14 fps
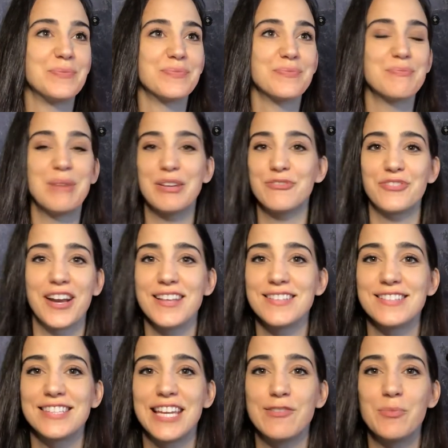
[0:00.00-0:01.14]
my friends,
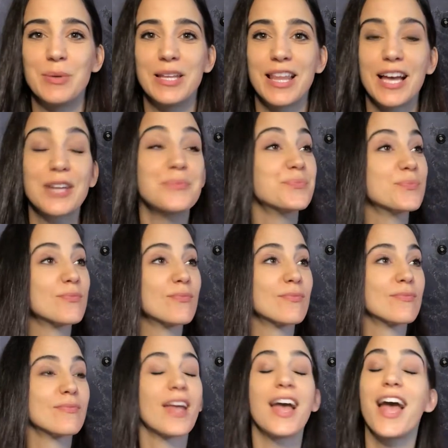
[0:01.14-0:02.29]
they will be like,
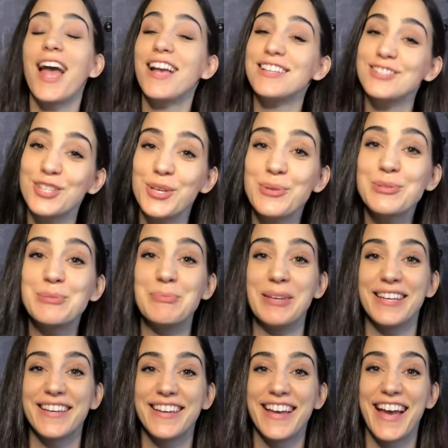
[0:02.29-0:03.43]
excuse me,
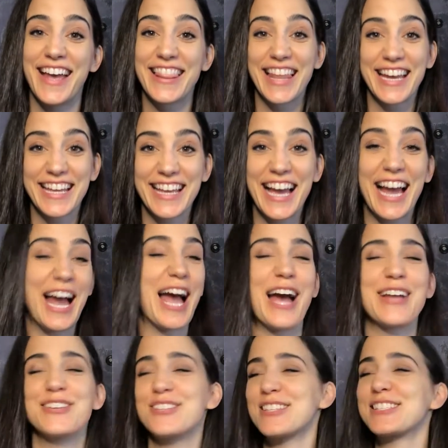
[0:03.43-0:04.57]
and like
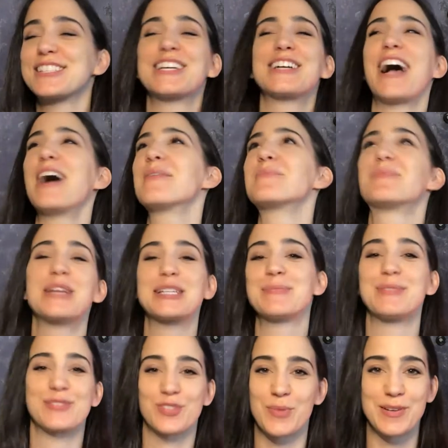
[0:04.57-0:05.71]
just like it brings me
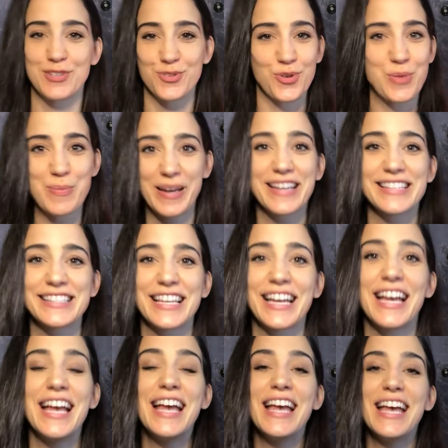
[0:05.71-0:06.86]
so much joy, because like
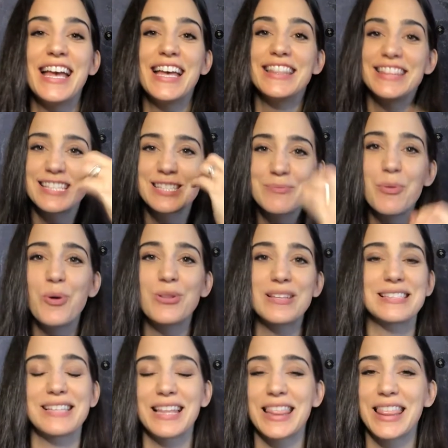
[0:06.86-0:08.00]
the smallest
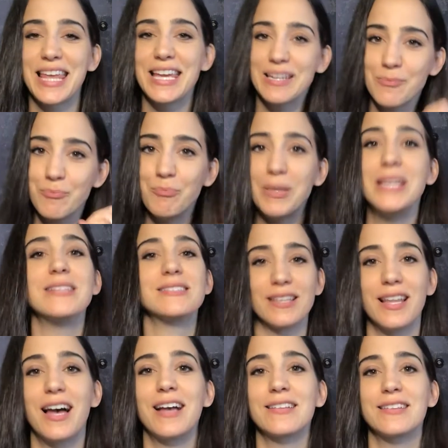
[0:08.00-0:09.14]
little thing means a
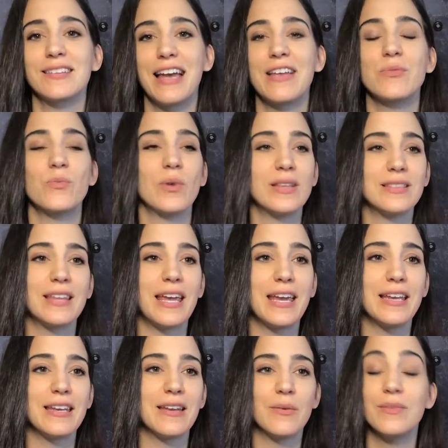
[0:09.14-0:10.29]
lot. And when
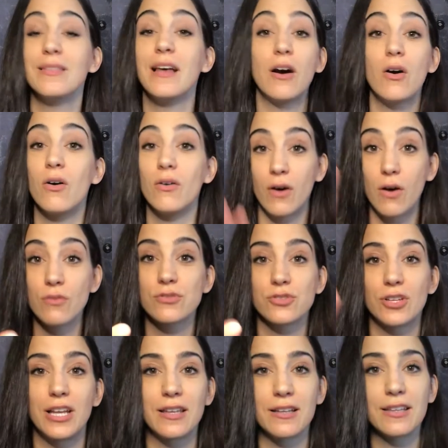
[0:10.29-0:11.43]
they, also
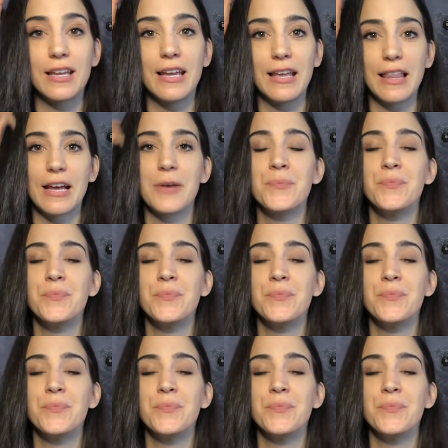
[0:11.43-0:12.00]
another thing, like